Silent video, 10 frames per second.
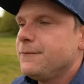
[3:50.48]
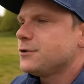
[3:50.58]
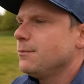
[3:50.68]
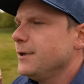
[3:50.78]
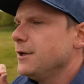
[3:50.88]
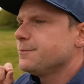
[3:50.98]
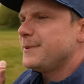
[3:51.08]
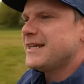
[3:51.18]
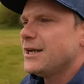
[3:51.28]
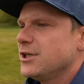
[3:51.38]
for somebody who's
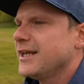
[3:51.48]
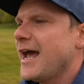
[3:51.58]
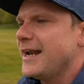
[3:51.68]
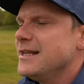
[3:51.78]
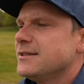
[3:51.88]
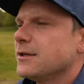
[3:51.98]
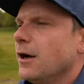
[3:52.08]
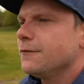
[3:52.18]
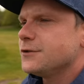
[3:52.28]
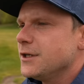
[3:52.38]
potentially getting into
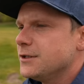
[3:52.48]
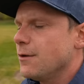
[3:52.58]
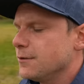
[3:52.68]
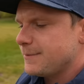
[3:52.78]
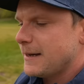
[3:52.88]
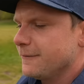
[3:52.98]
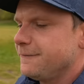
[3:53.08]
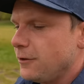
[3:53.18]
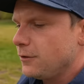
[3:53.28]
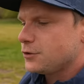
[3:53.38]
golf so you don't spend a
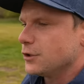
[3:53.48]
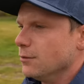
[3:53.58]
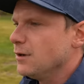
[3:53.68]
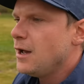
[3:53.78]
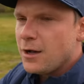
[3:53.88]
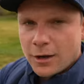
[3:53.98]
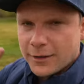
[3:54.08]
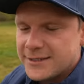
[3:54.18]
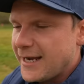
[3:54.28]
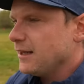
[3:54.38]
fortune on
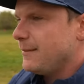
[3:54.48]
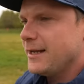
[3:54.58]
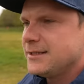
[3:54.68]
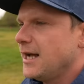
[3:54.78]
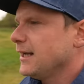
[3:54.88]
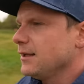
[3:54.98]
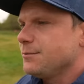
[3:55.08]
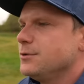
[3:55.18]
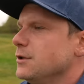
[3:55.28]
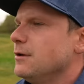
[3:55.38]
a tailor-made Titleist,
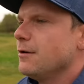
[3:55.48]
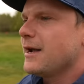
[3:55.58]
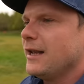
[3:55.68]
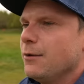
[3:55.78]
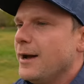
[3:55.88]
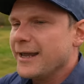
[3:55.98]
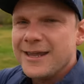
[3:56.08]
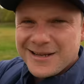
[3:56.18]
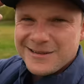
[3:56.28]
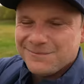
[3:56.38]
Mizuno, Callaway,
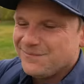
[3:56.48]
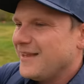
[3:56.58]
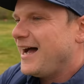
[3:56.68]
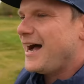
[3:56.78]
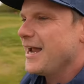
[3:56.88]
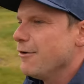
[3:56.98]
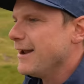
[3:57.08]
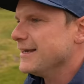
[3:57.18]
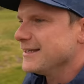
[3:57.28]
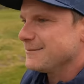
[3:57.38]
the
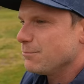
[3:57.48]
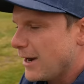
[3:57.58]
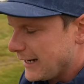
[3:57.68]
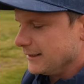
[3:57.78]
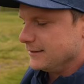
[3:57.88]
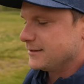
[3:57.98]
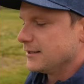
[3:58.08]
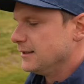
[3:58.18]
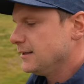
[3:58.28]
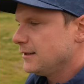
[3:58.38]
higher-end brands?
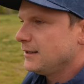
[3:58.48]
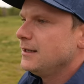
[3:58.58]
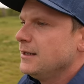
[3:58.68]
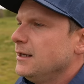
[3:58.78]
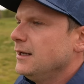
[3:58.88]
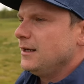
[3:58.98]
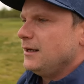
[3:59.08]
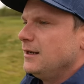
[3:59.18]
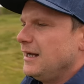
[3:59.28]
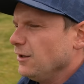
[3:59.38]

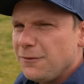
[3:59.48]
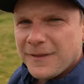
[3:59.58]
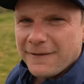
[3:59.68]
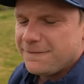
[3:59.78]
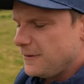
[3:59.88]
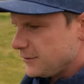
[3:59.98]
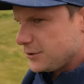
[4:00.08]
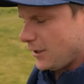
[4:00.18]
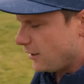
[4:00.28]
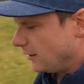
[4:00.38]
I love that first
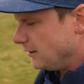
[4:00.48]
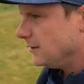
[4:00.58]
shot.